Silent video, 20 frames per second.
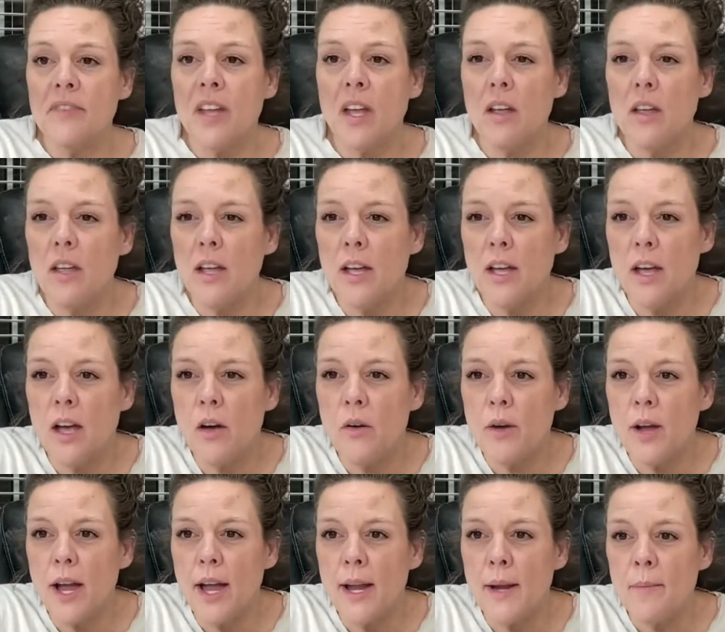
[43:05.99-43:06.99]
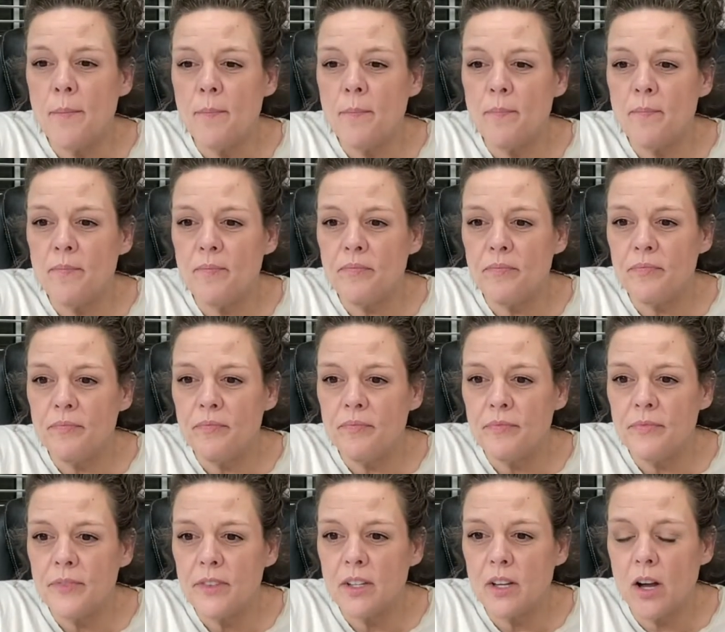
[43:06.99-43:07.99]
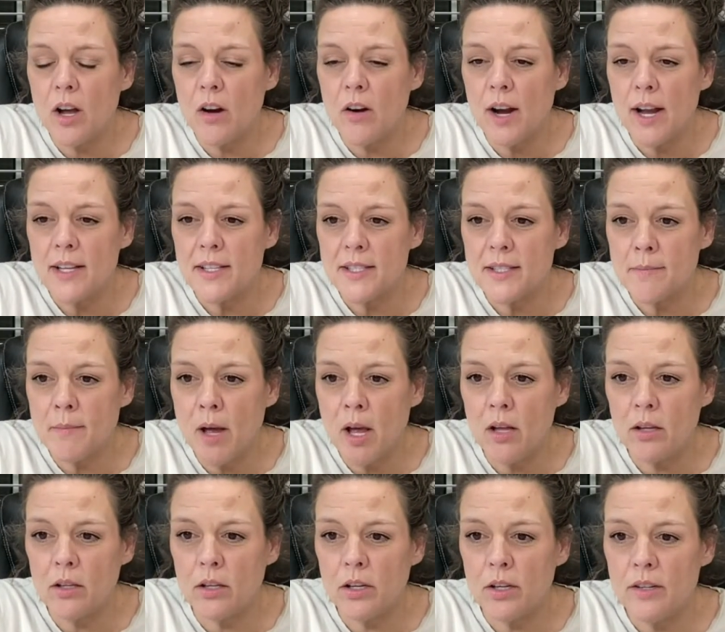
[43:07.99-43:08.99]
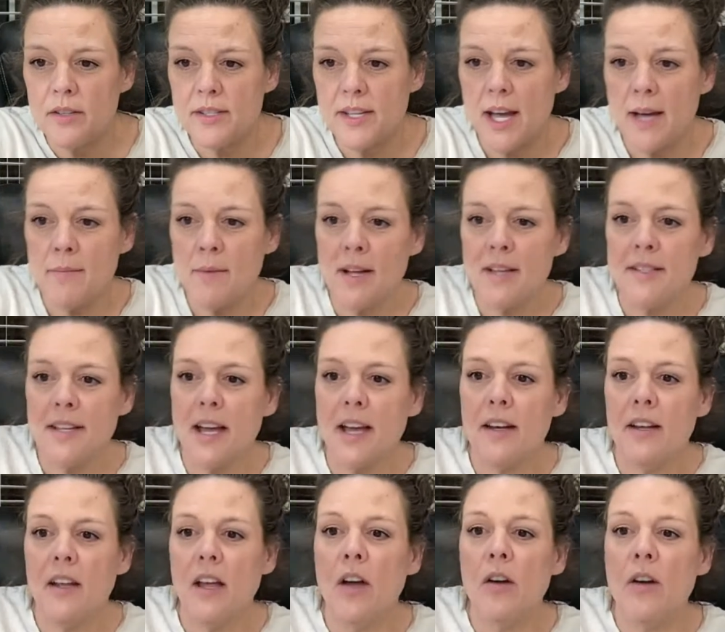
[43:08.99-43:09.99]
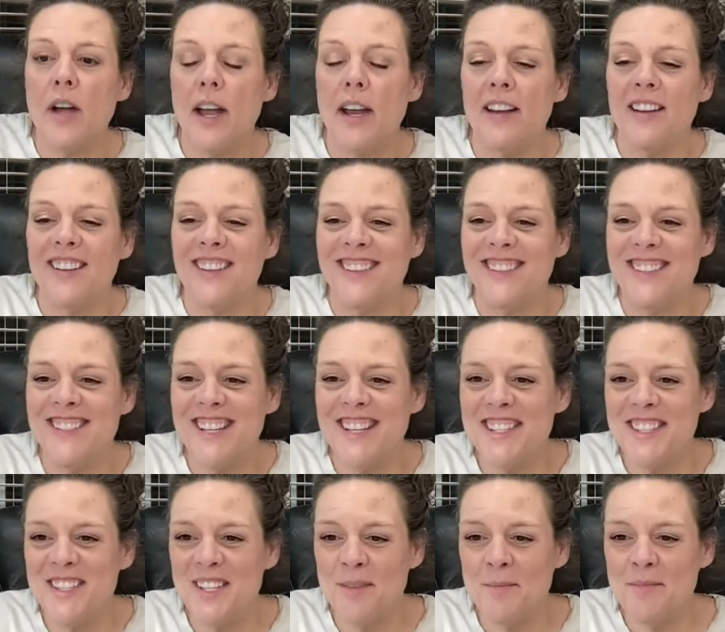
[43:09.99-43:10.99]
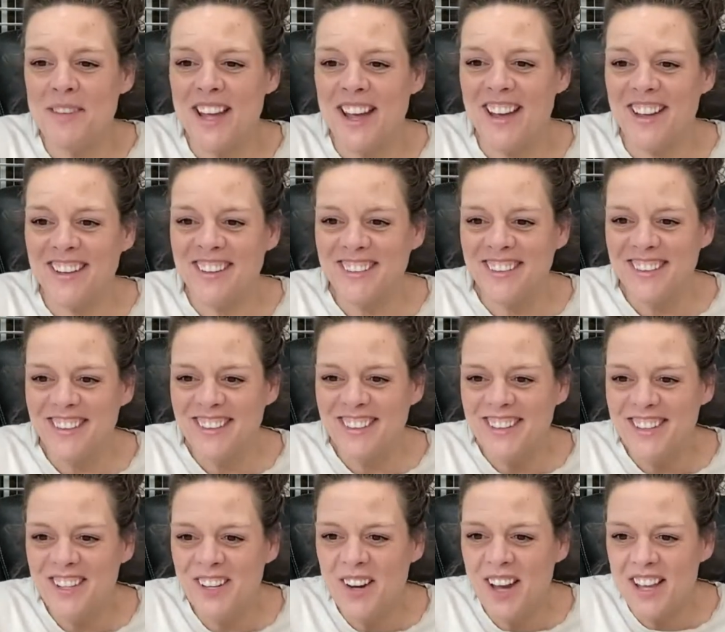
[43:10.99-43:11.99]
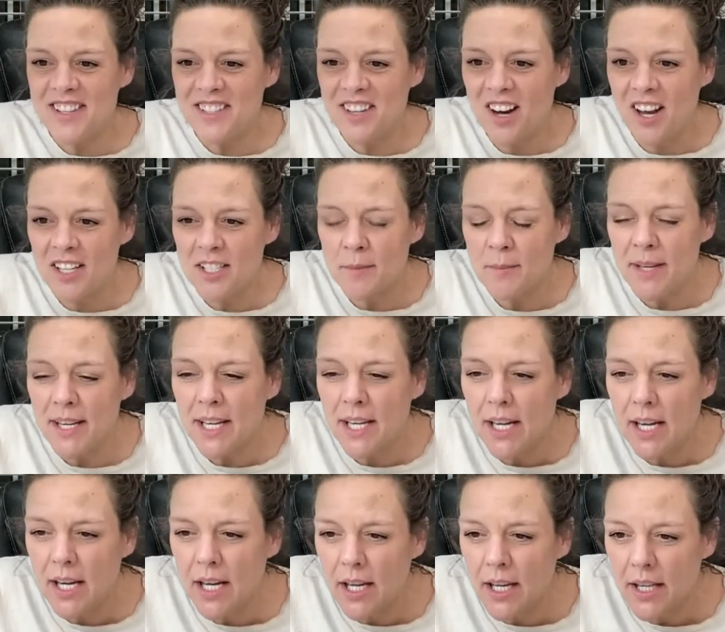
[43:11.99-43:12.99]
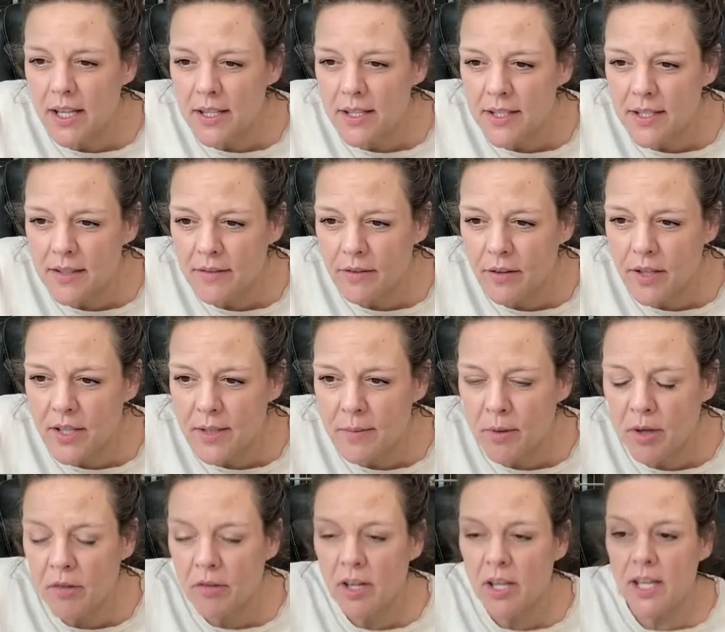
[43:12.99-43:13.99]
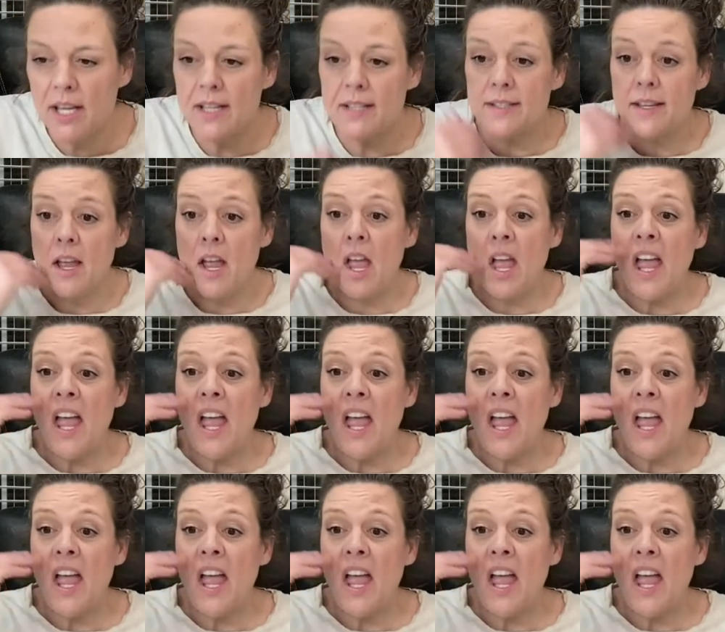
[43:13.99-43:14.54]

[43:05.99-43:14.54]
Uh, okay. All right, smaller, side by side. Okay, just zoomed out. You guys are awesome. Any hints for the spring release?